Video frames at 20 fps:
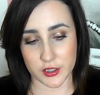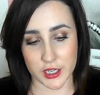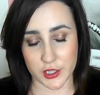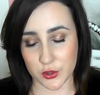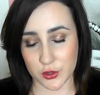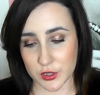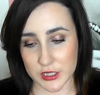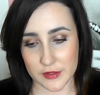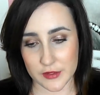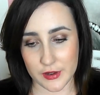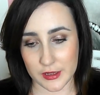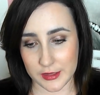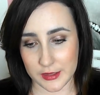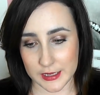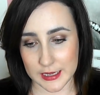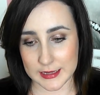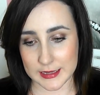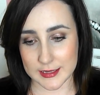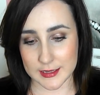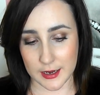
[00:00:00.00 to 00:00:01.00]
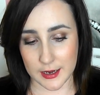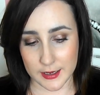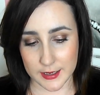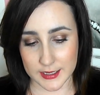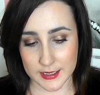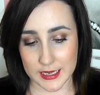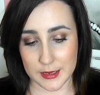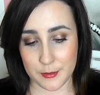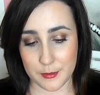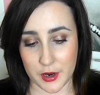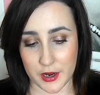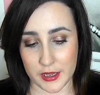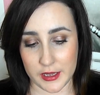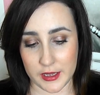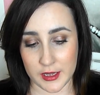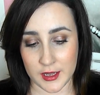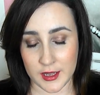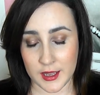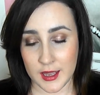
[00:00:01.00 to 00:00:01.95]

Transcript: I don't have anything else like it in my